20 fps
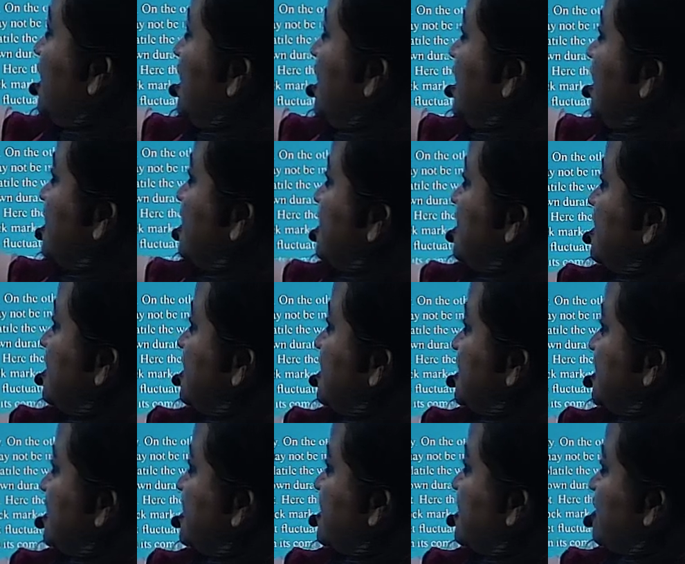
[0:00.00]
there
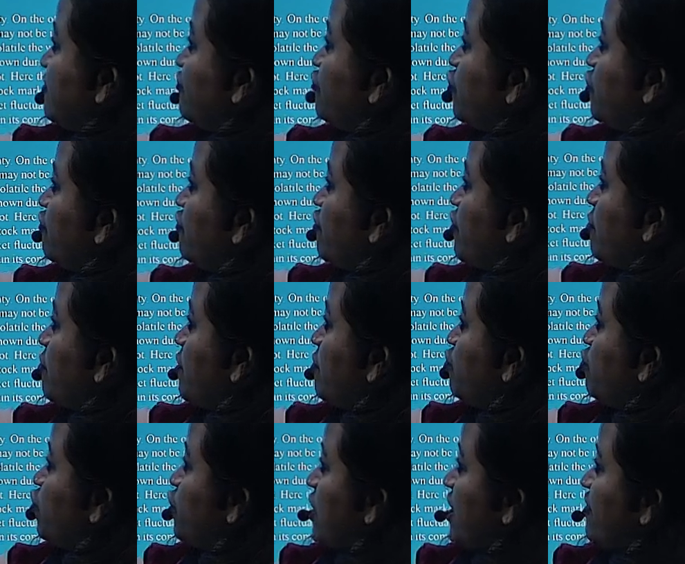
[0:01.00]
is a full form of
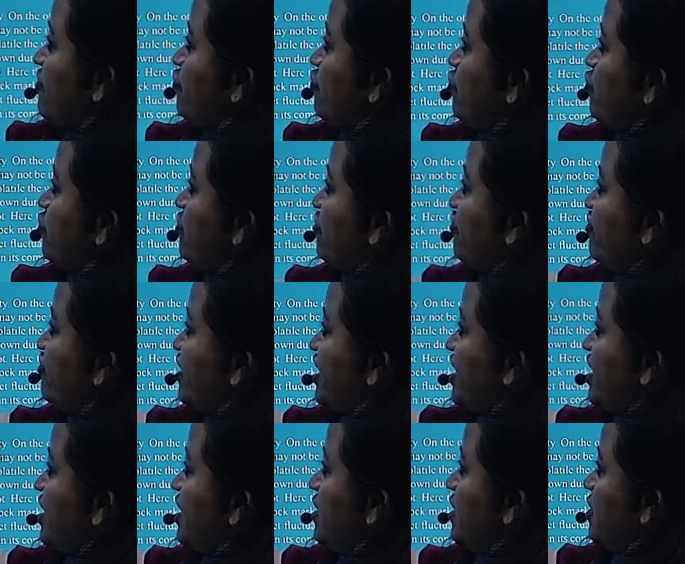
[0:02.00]
VUCA-FU.
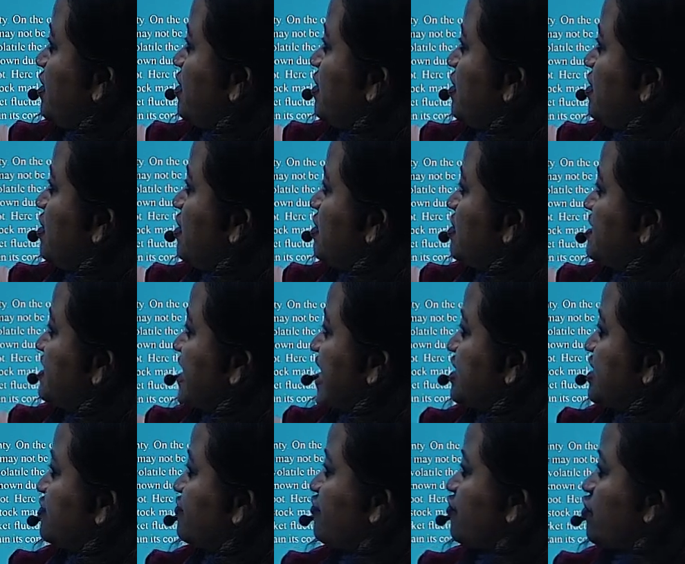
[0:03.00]
V
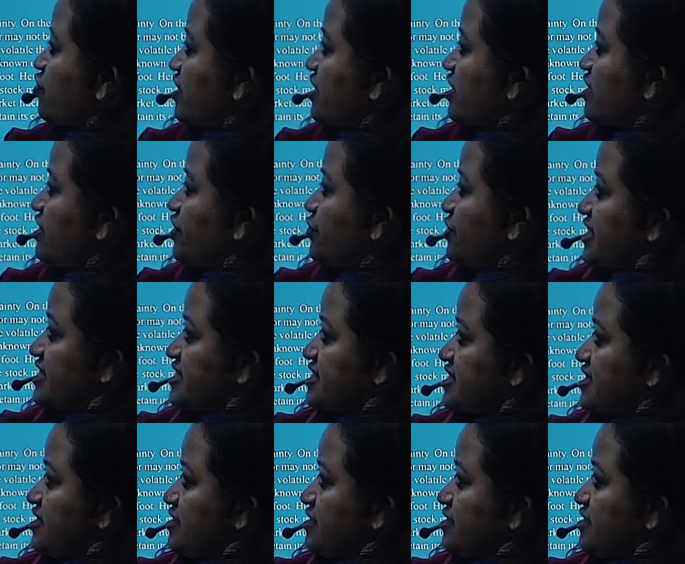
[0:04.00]
stands for, here you can see,